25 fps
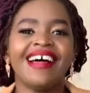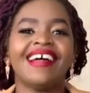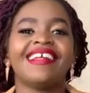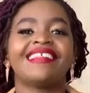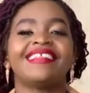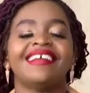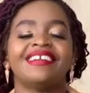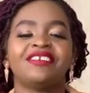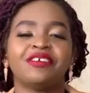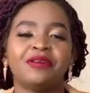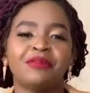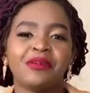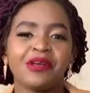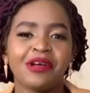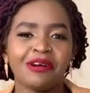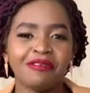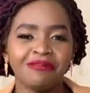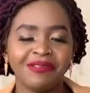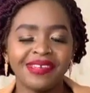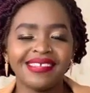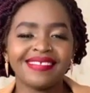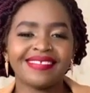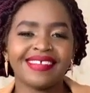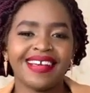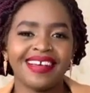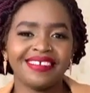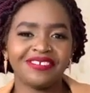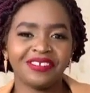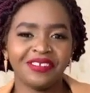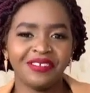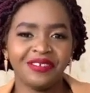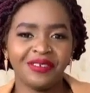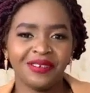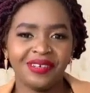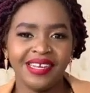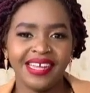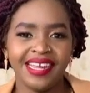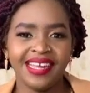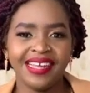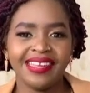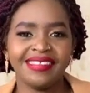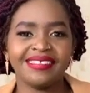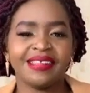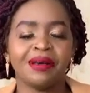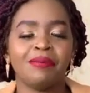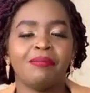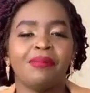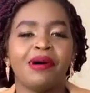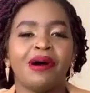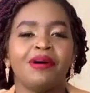The topic of discussion today
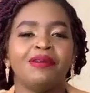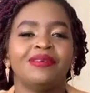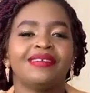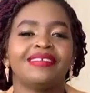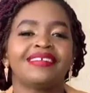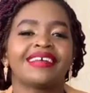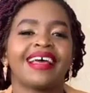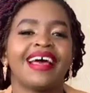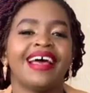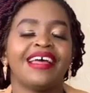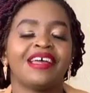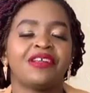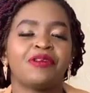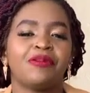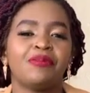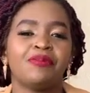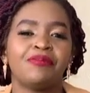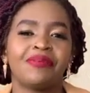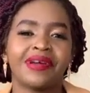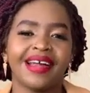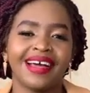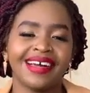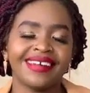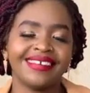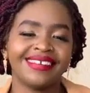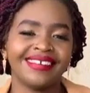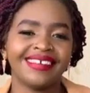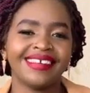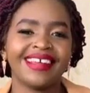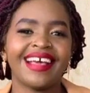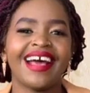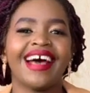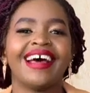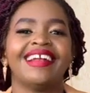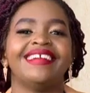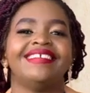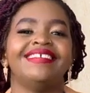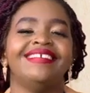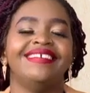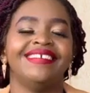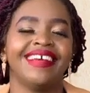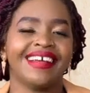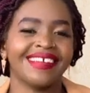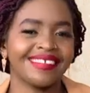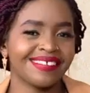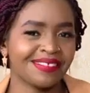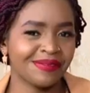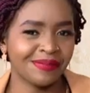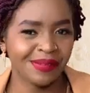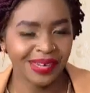is about chiropractic
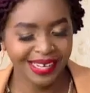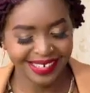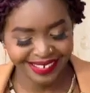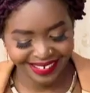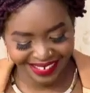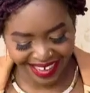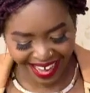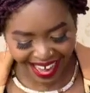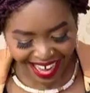adjustment.